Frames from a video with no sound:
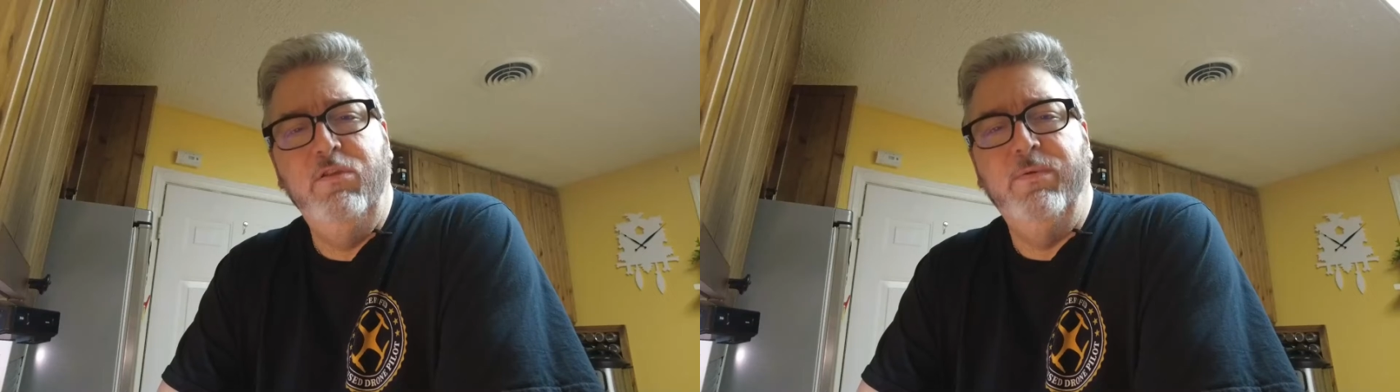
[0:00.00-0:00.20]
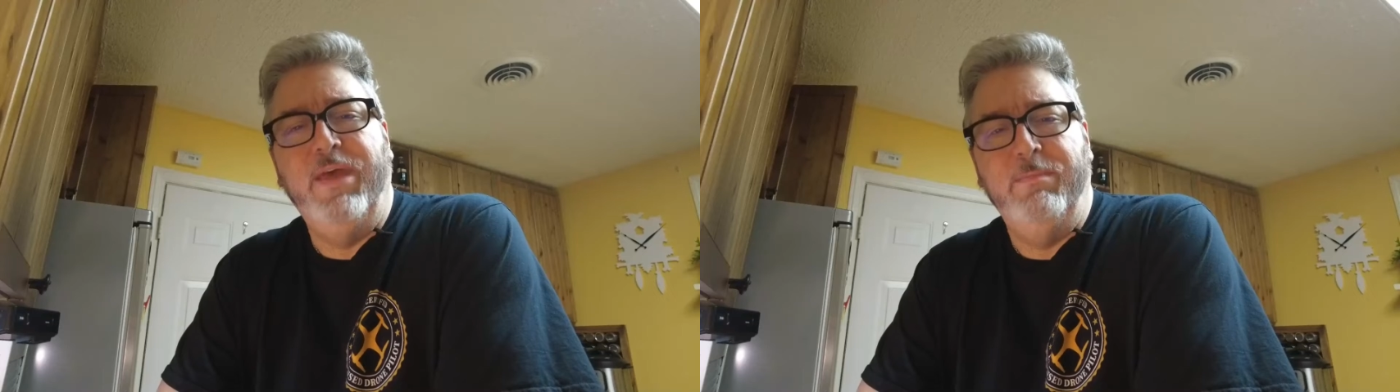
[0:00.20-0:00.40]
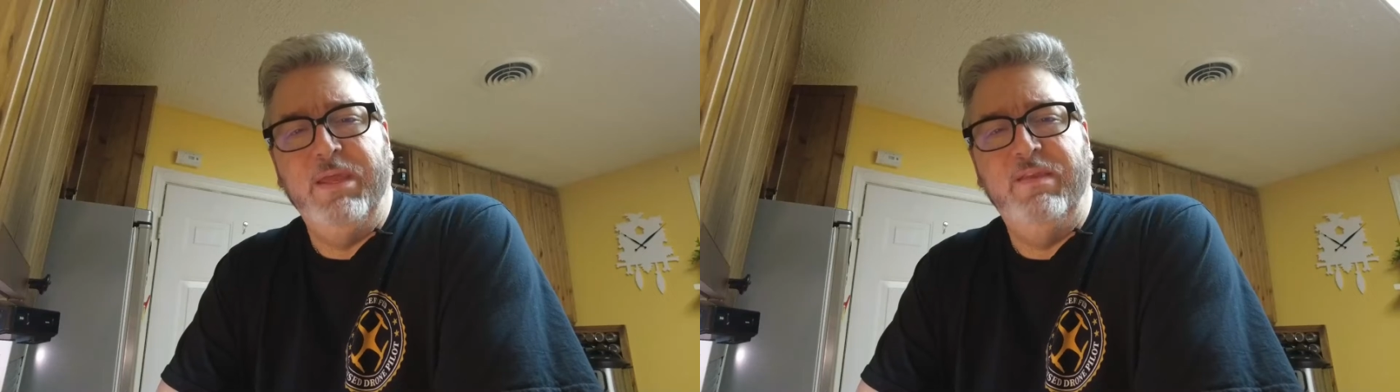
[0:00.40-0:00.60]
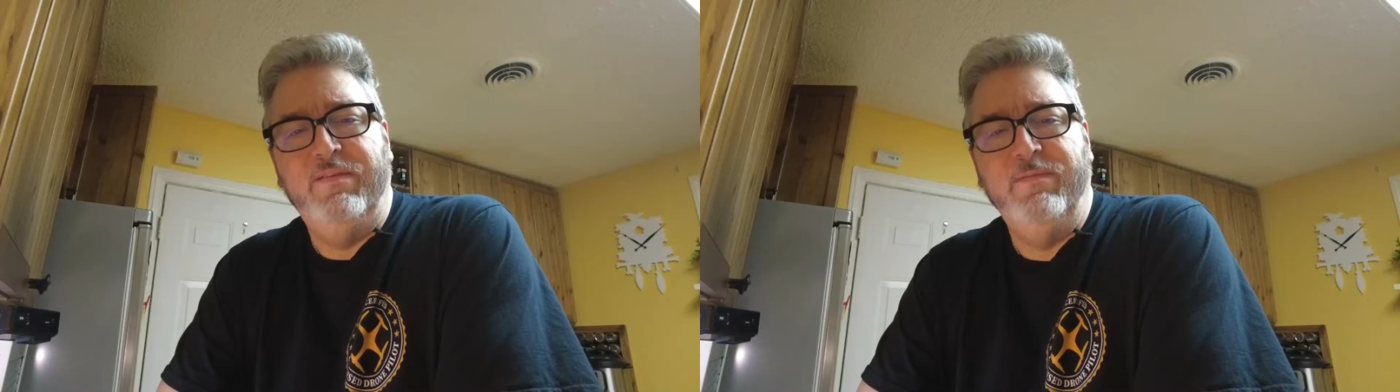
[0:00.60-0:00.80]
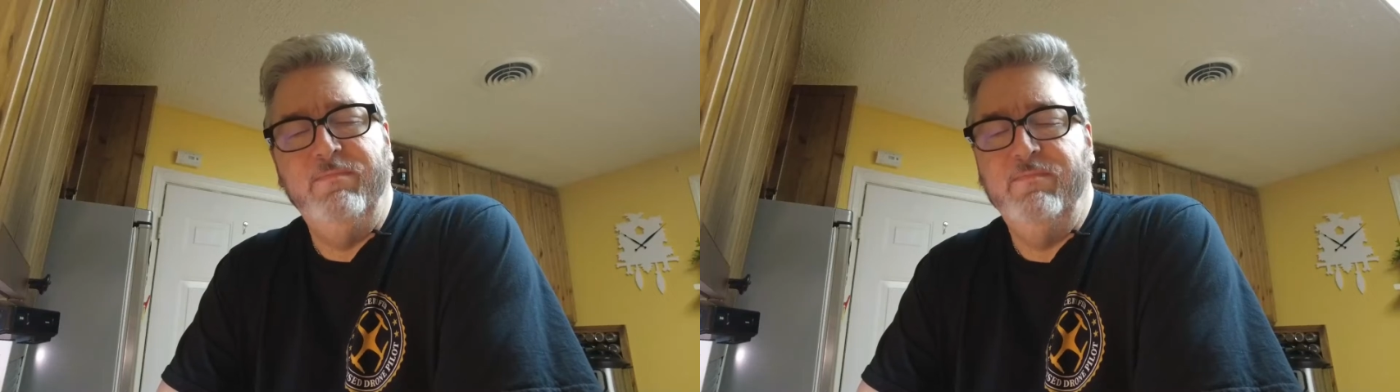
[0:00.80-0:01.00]
you know what that
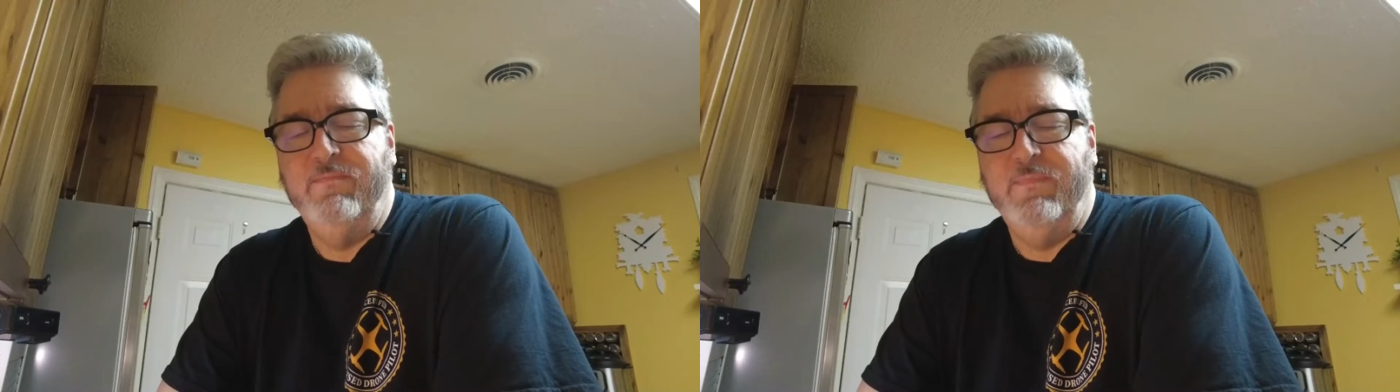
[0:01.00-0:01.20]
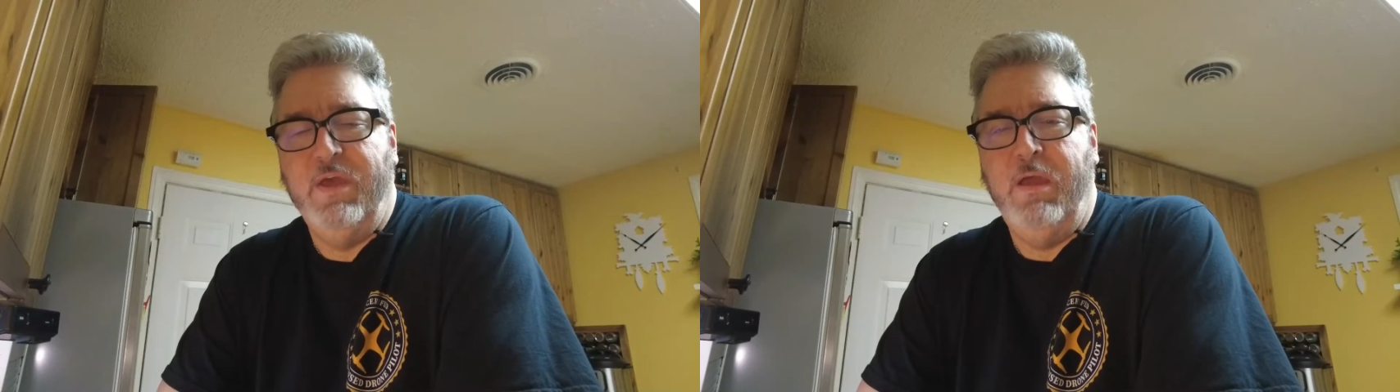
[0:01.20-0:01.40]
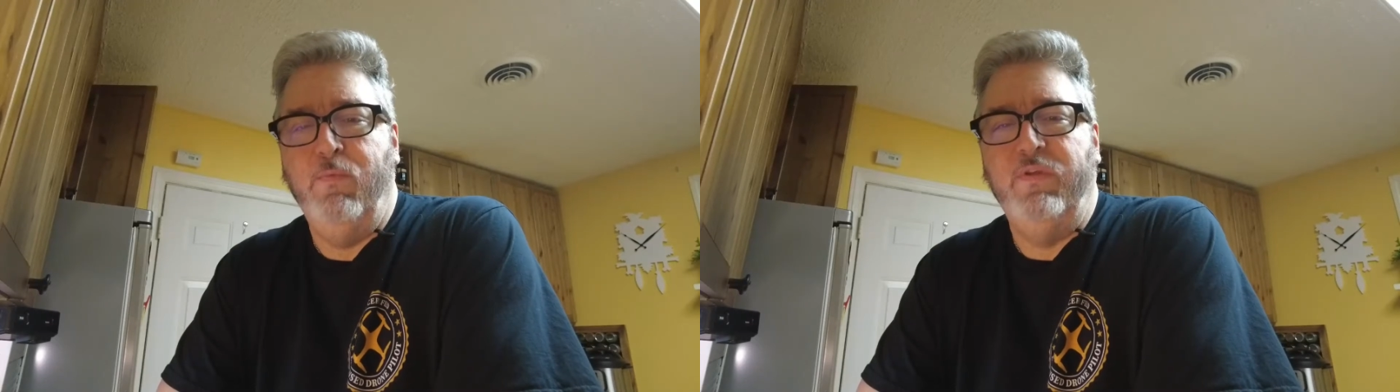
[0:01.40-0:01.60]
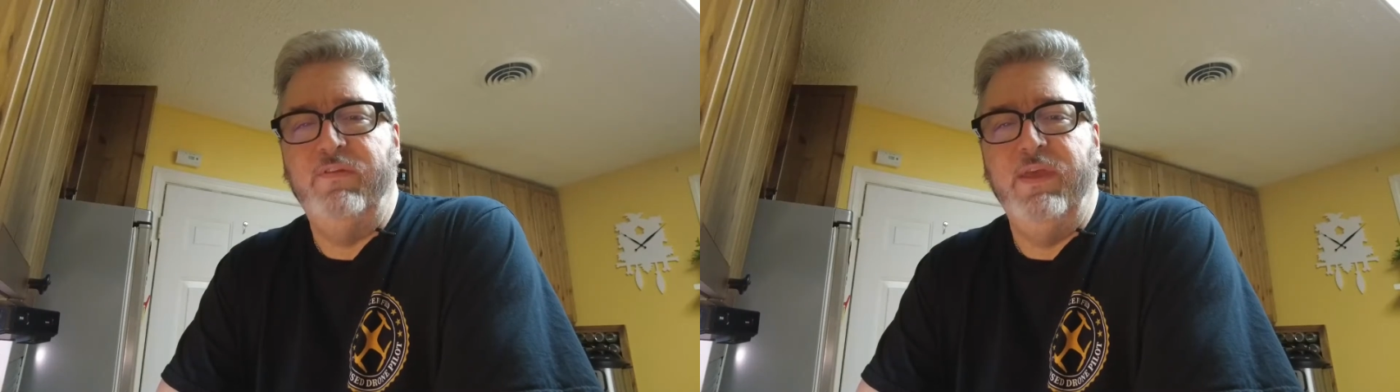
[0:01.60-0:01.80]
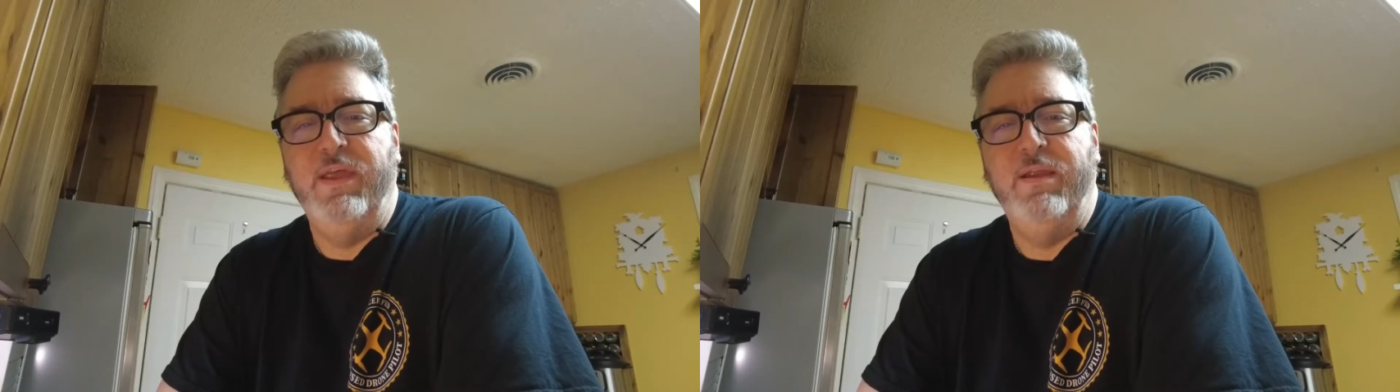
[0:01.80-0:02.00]
means. I'm
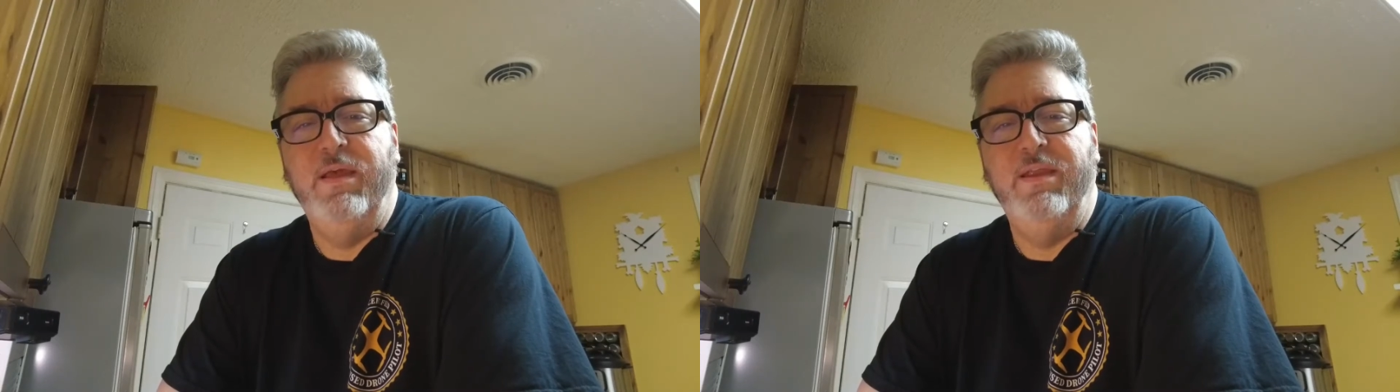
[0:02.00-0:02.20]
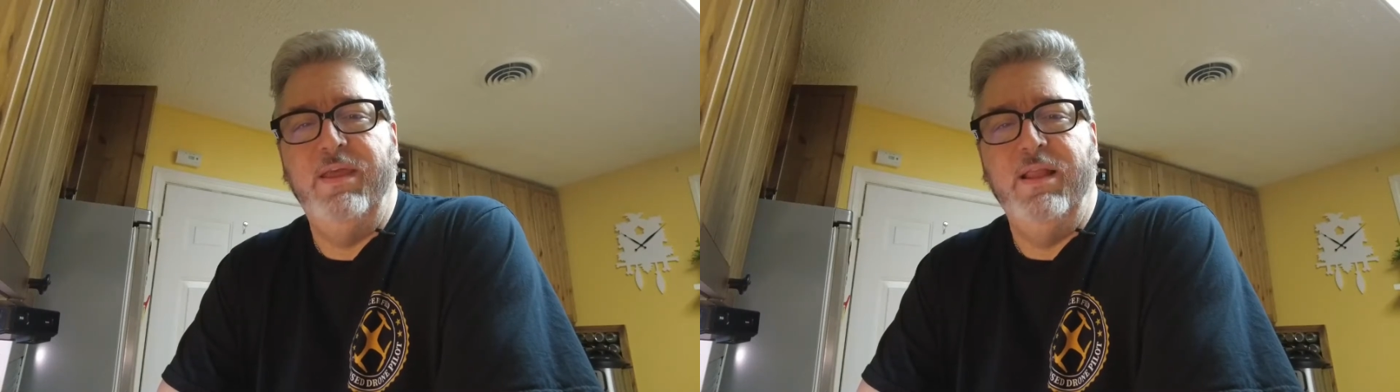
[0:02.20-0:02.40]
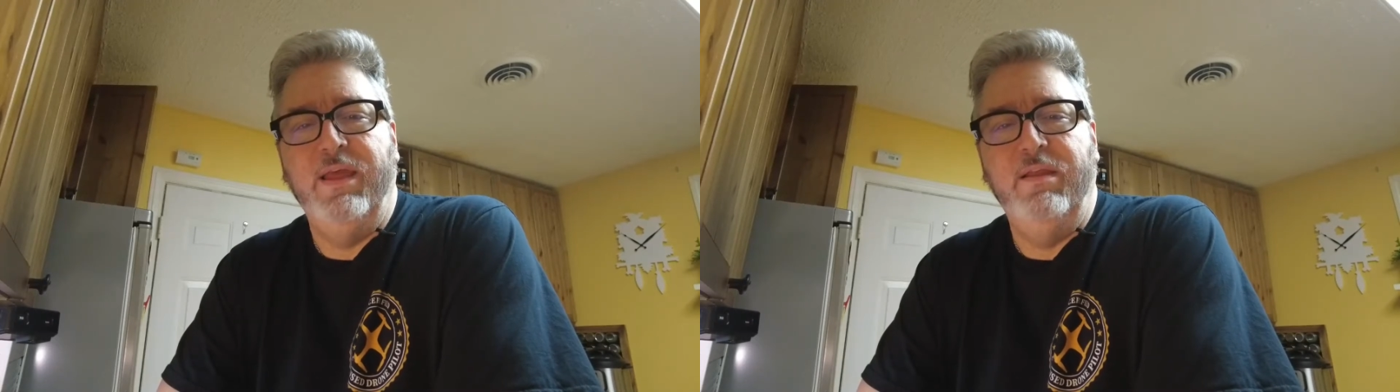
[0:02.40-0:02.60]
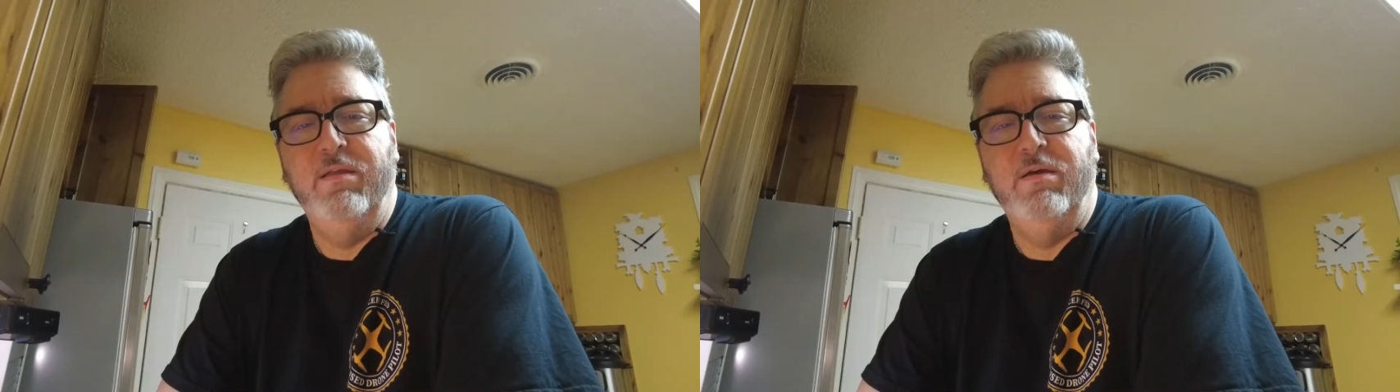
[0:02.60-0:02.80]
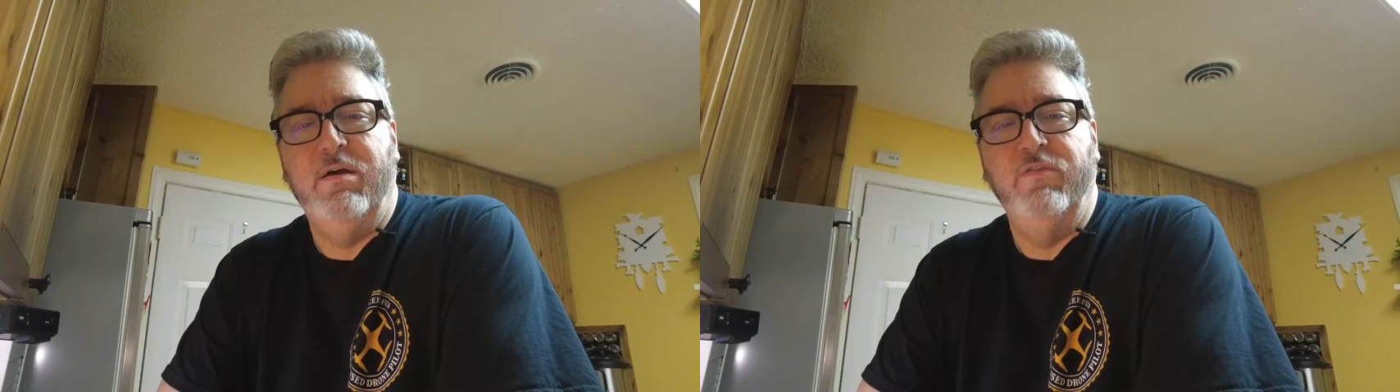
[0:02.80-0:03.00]
once again a day late
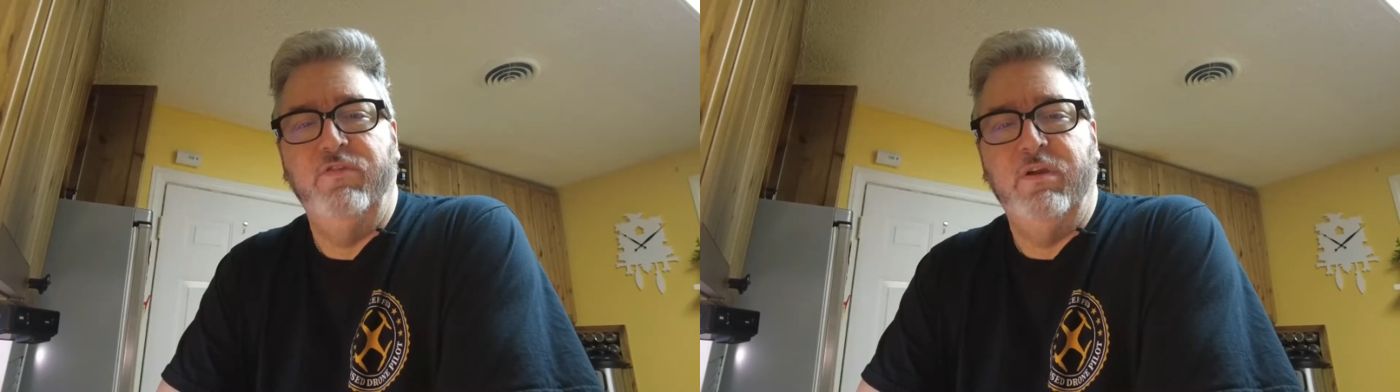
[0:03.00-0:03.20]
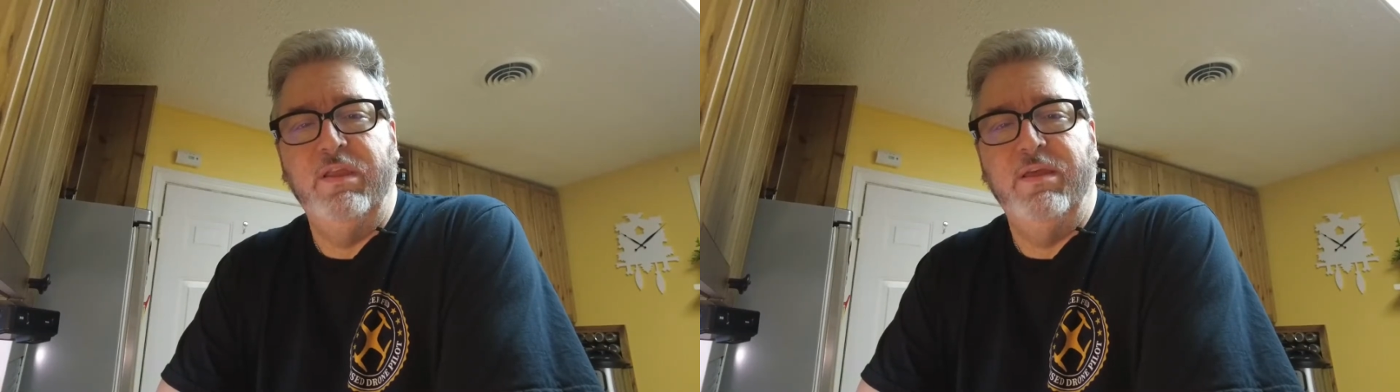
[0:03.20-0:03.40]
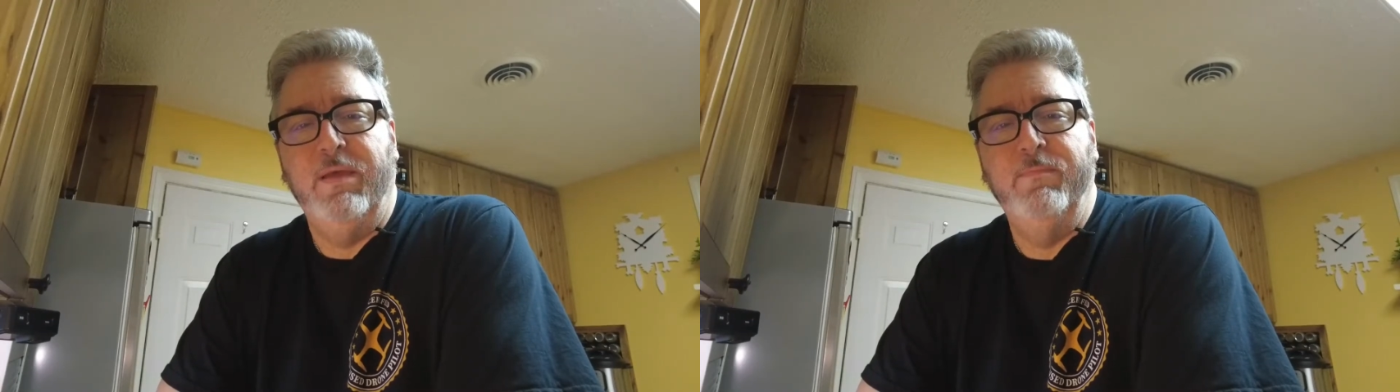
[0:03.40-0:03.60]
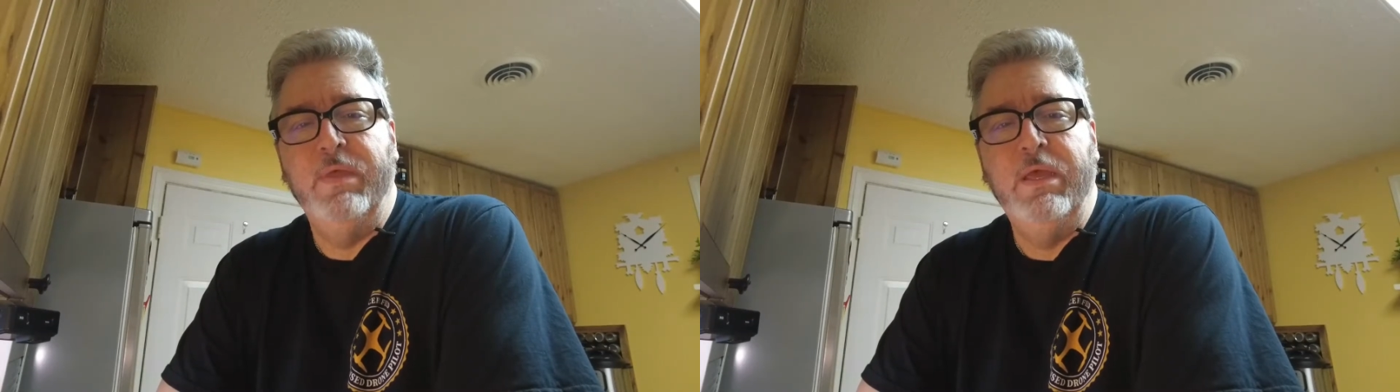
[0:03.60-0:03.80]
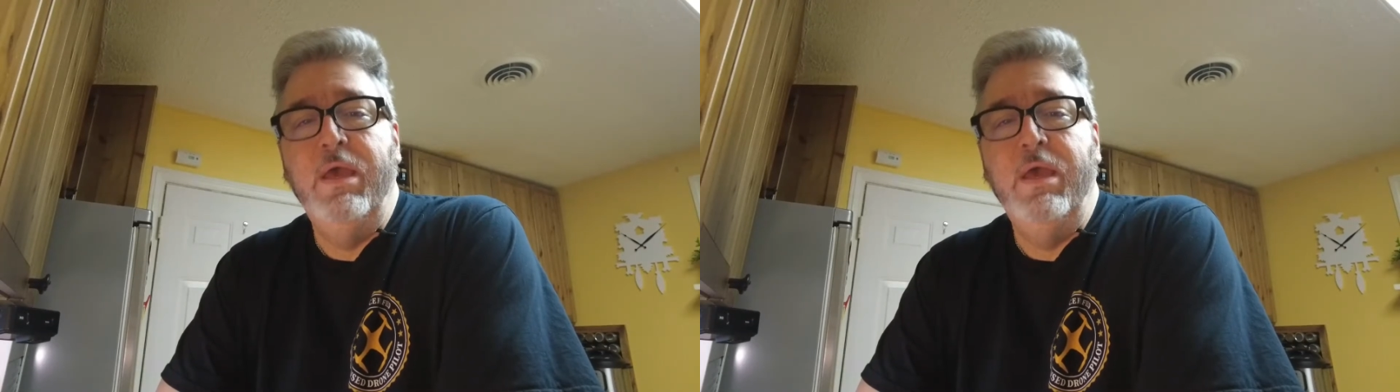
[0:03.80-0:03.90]
on jerky time.